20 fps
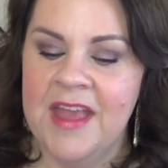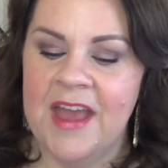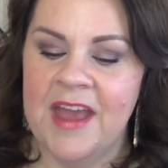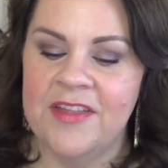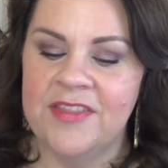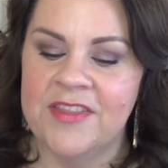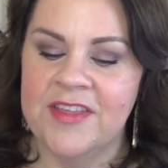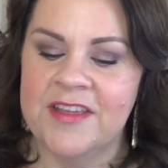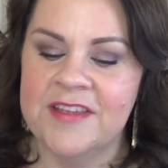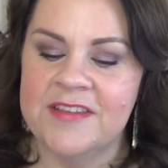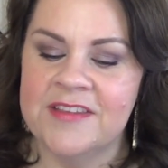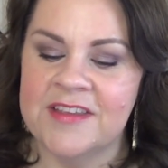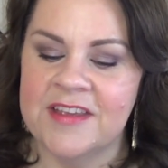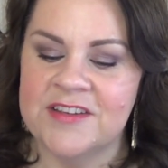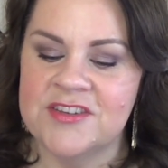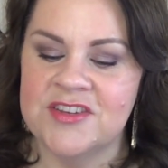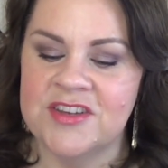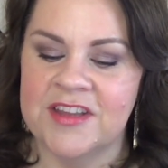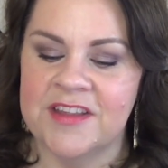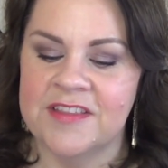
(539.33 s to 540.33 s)
and this,
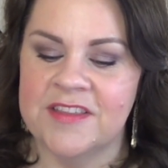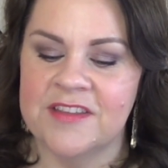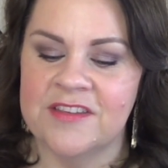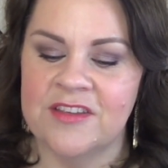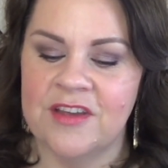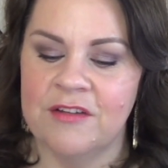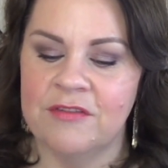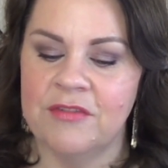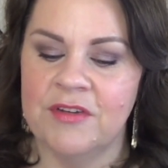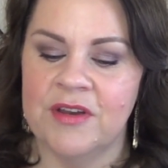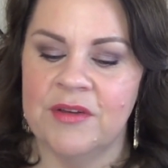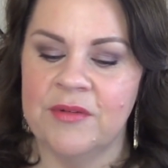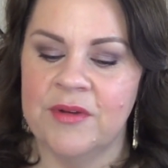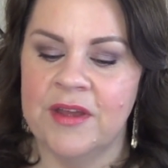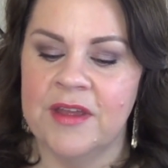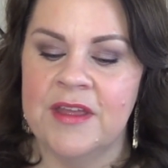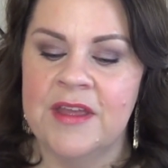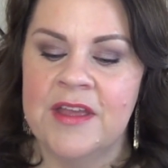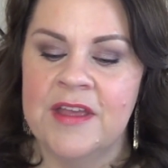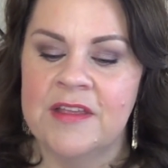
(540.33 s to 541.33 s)
I should get this off right
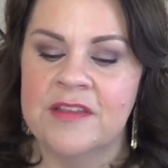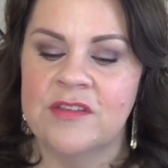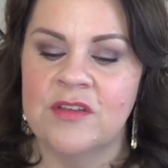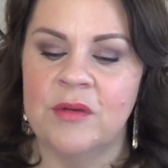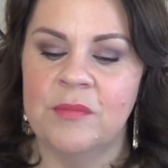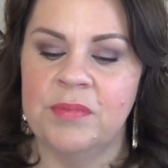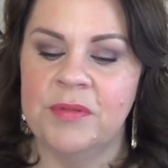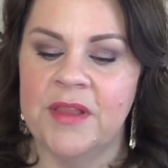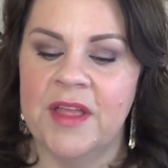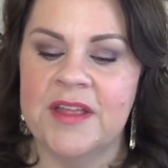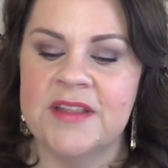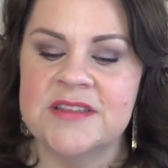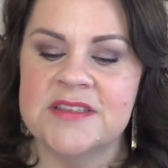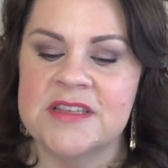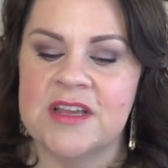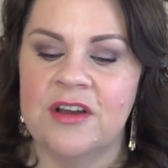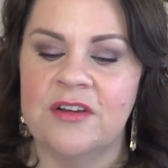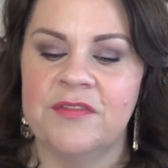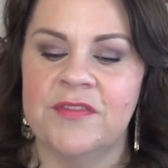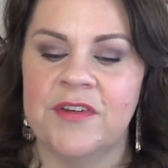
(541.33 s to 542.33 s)
away. So it
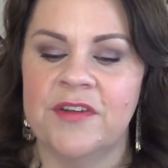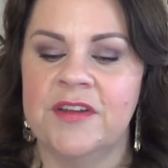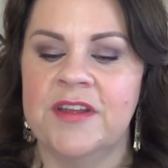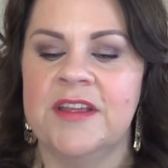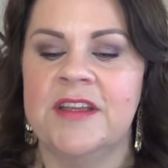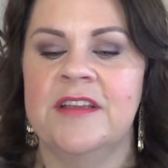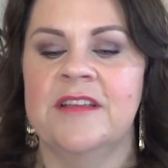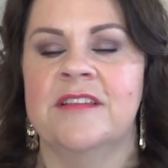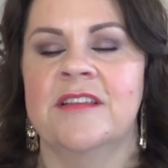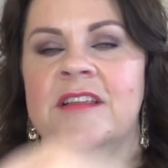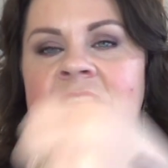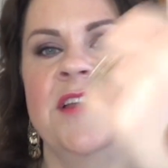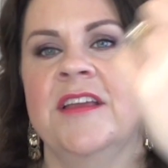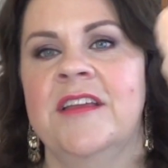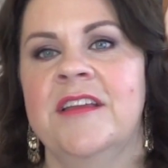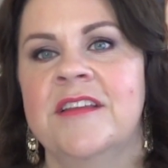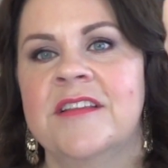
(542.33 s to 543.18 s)
blends out very easily.